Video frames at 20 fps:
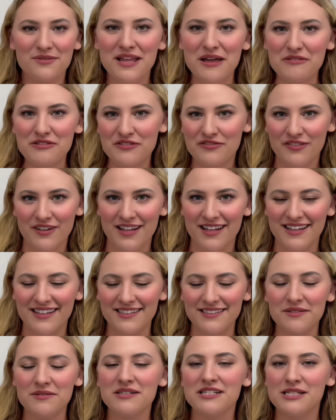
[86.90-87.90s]
Well, that's
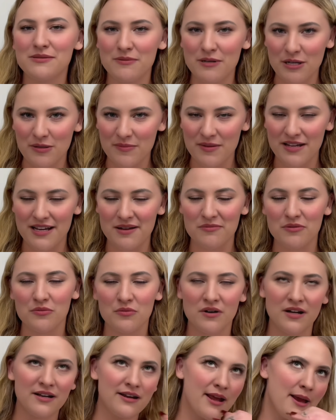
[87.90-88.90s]
fun. Experiment number
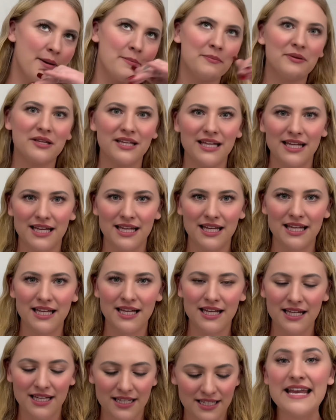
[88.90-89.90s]
1 completed.
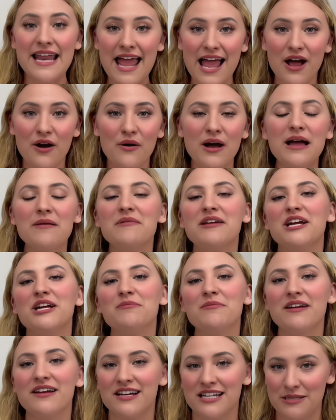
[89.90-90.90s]
Now I'm here in
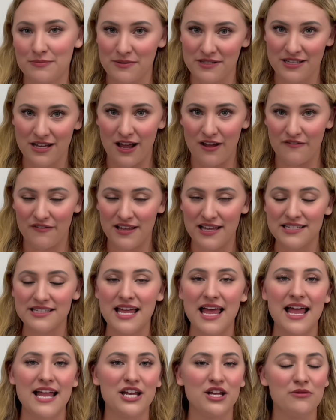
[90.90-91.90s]
my husband's office,
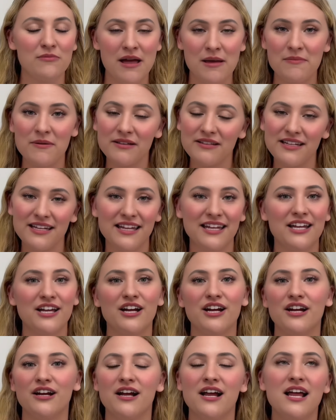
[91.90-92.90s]
and you might be able to
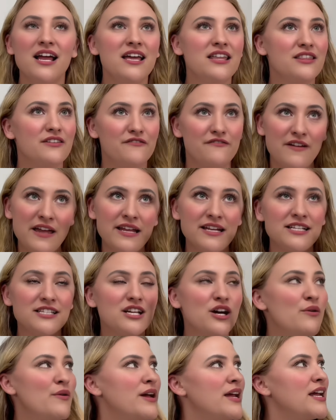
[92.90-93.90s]
hear the fan is
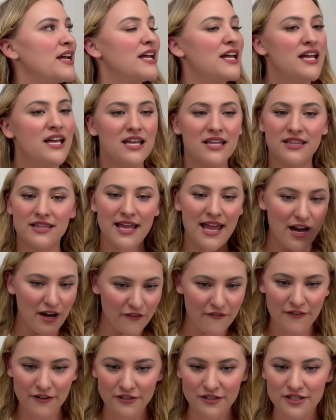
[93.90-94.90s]
going, the air
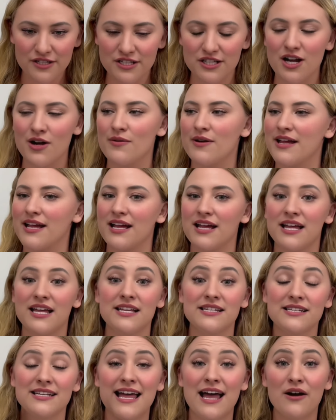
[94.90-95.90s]
filter is going,
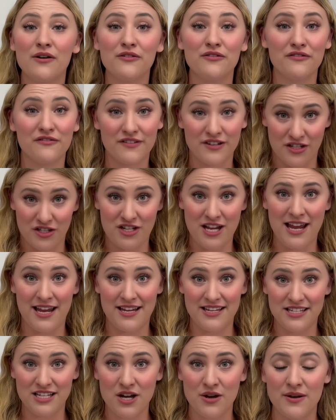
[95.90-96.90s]
his loud fish tank
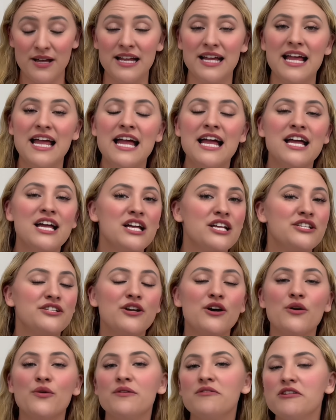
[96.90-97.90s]
is going.
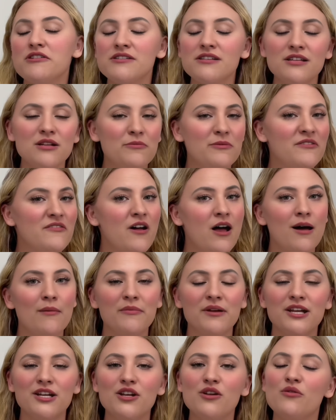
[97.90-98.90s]
So there's a little bit of
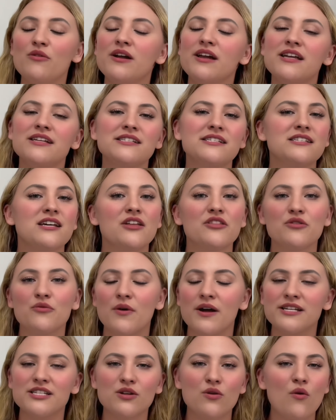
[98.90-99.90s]
ambient noise. It's
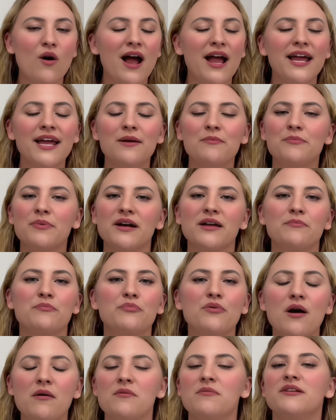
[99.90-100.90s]
otherwise quiet, but
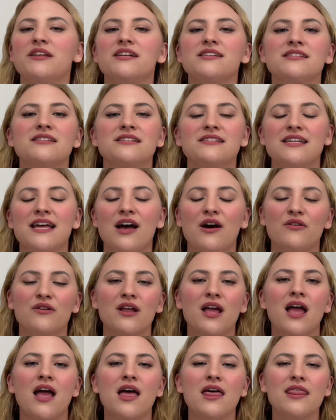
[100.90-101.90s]
probably doesn't sound
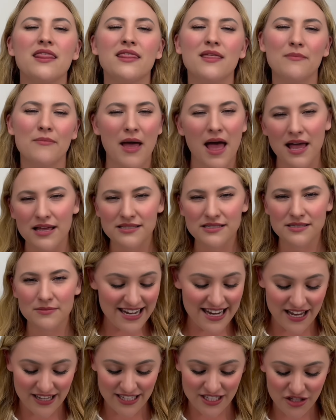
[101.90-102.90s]
the best.
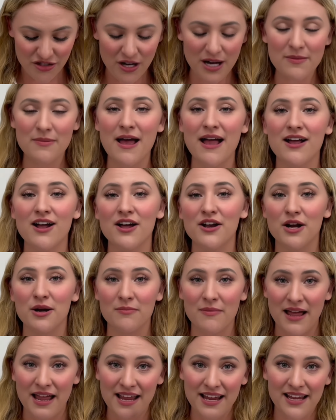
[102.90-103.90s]
Now let's try back on our
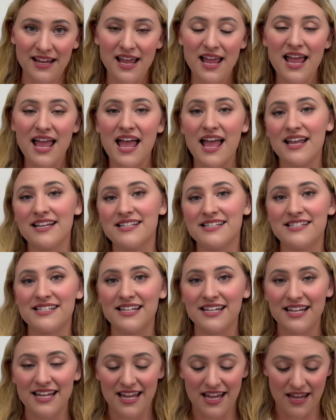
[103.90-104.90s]
mic and
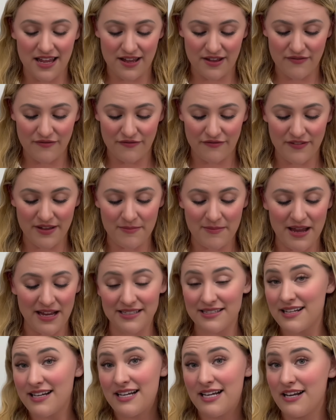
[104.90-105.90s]
see if it makes
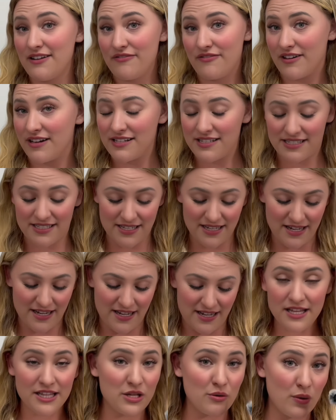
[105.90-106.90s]
any difference.
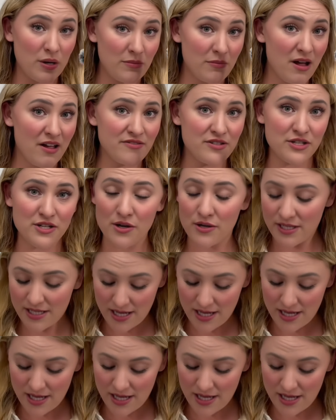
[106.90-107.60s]
The wind muffs are totally